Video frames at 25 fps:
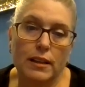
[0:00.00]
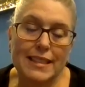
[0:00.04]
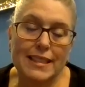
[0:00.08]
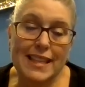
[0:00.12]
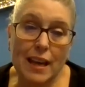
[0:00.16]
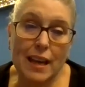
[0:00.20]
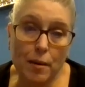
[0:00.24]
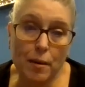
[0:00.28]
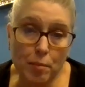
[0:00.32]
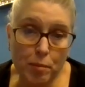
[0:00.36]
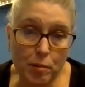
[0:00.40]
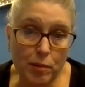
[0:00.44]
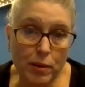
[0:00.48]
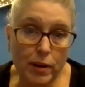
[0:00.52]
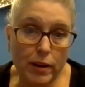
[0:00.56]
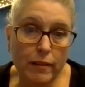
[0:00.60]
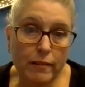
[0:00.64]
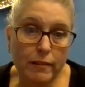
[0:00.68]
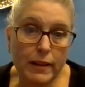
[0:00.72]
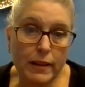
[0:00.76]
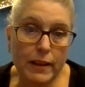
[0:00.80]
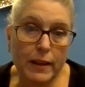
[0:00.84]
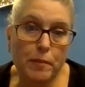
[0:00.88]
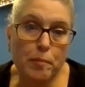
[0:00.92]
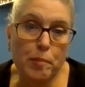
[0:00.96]

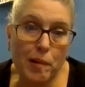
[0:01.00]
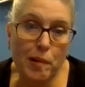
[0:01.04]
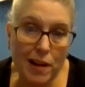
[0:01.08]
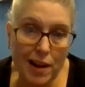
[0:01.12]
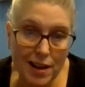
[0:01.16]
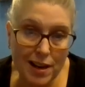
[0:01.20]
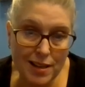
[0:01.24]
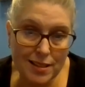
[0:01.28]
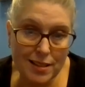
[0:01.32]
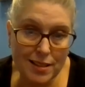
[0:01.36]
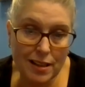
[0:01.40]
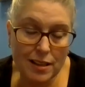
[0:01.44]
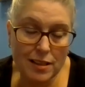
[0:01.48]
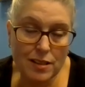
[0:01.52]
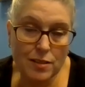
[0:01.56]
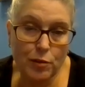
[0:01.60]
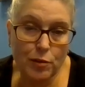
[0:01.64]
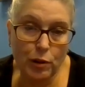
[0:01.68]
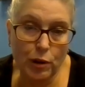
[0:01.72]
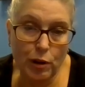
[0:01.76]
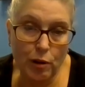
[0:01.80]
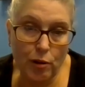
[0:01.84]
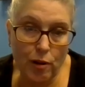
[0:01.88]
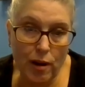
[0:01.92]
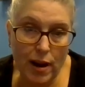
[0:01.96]
temporary process
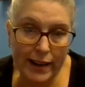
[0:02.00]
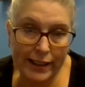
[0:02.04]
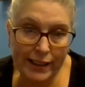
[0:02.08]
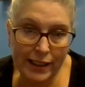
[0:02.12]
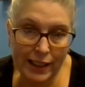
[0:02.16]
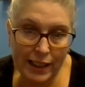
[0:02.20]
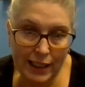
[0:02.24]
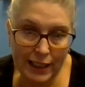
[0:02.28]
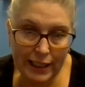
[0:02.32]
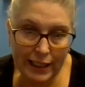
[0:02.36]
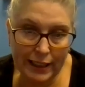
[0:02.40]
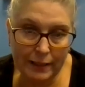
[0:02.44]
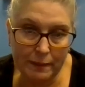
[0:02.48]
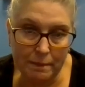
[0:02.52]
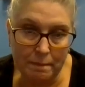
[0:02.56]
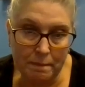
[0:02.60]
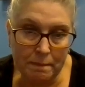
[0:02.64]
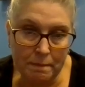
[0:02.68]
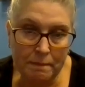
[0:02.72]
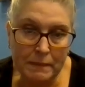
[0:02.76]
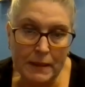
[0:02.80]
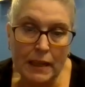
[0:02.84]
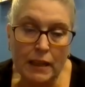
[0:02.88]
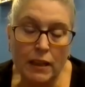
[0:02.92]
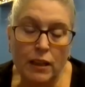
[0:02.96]
for your I-9,
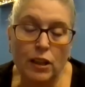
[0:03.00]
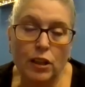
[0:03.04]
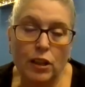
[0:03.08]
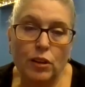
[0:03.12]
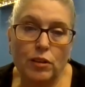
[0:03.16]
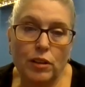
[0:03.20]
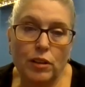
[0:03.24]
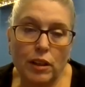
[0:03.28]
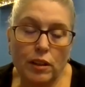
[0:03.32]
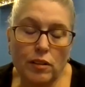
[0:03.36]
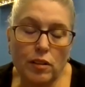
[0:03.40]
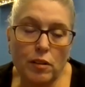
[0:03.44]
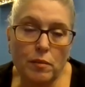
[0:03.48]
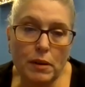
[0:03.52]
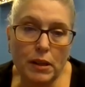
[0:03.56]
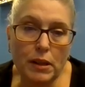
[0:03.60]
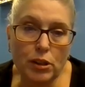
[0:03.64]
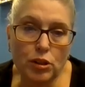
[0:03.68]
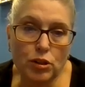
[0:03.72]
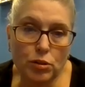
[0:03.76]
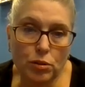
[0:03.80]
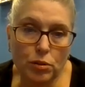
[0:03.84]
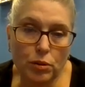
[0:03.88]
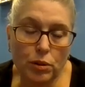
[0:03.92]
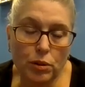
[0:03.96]
you need to
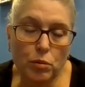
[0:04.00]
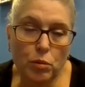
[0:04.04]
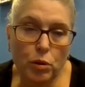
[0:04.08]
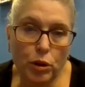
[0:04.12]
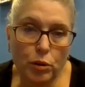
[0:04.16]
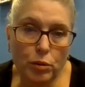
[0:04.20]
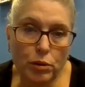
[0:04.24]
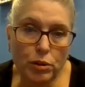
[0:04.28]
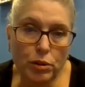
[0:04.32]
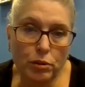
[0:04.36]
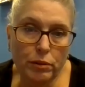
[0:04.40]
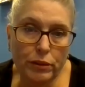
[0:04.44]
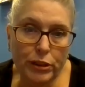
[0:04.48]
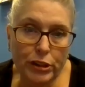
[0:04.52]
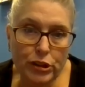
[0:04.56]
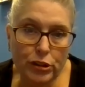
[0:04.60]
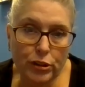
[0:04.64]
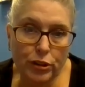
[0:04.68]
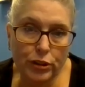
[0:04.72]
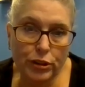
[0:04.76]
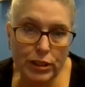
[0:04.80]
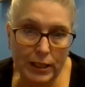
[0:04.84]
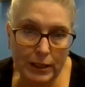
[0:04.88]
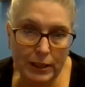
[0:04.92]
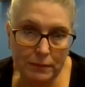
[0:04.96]
make sure and work with your
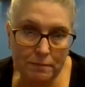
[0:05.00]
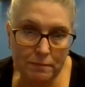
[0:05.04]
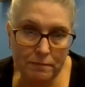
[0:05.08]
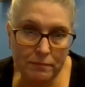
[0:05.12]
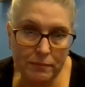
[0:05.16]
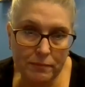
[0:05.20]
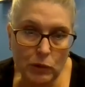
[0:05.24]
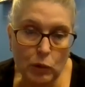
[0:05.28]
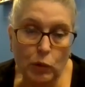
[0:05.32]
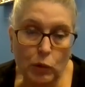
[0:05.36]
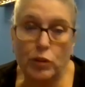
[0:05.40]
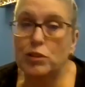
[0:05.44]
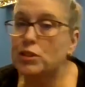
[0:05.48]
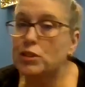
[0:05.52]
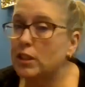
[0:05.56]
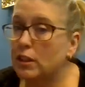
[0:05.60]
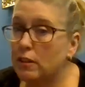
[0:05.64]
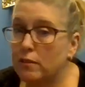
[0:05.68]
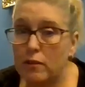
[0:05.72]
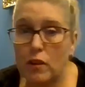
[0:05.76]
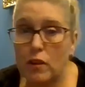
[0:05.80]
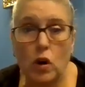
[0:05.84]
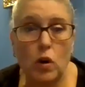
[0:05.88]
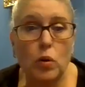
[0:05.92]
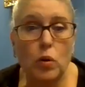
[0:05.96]
HR team or your
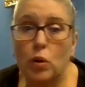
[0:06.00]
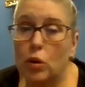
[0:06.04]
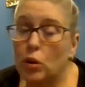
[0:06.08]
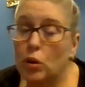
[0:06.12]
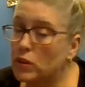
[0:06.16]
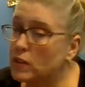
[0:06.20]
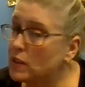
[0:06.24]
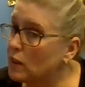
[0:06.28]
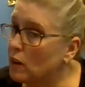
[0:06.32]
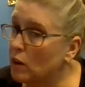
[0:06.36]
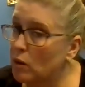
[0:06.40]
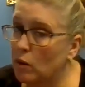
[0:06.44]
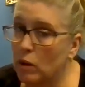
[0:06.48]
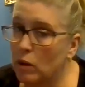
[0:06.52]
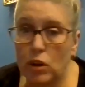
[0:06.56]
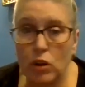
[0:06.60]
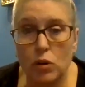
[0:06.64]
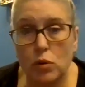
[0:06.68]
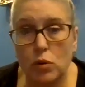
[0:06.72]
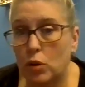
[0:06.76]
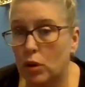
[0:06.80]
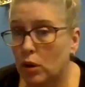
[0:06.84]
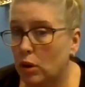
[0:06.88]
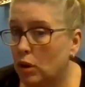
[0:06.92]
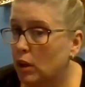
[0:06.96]
CFO or
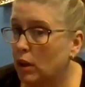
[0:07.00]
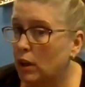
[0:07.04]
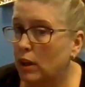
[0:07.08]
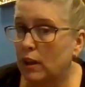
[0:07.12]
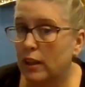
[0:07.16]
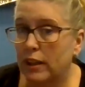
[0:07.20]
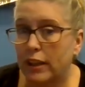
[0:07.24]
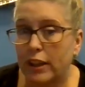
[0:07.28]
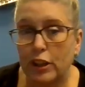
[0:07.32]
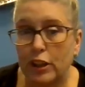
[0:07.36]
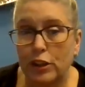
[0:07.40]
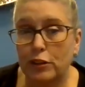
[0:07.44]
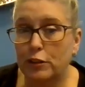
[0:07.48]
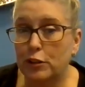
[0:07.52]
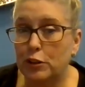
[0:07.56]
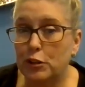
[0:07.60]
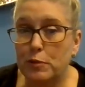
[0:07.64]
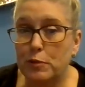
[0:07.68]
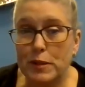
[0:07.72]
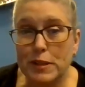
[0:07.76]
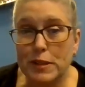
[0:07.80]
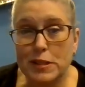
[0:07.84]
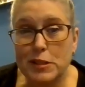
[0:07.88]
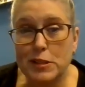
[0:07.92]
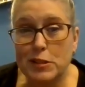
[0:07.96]
COO, or if you're
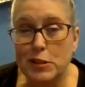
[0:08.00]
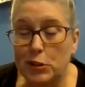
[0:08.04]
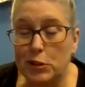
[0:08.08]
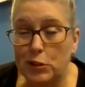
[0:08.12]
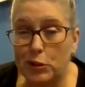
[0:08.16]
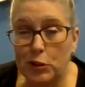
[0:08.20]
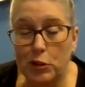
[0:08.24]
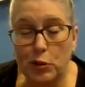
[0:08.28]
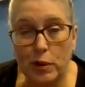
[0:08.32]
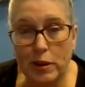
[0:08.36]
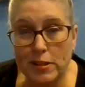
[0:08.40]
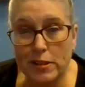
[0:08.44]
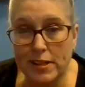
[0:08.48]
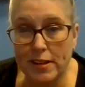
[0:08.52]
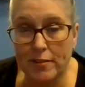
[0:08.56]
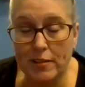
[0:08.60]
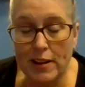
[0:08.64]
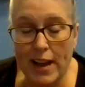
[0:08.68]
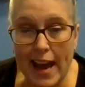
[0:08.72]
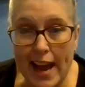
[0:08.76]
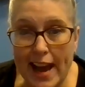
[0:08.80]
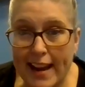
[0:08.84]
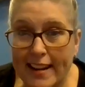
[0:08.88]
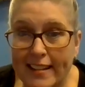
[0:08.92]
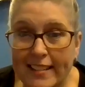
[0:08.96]
the business owner who wears
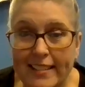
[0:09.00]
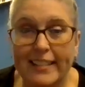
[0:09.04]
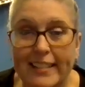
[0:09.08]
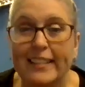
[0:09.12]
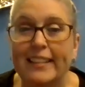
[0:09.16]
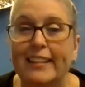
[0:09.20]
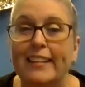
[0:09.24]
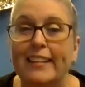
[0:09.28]
every hat,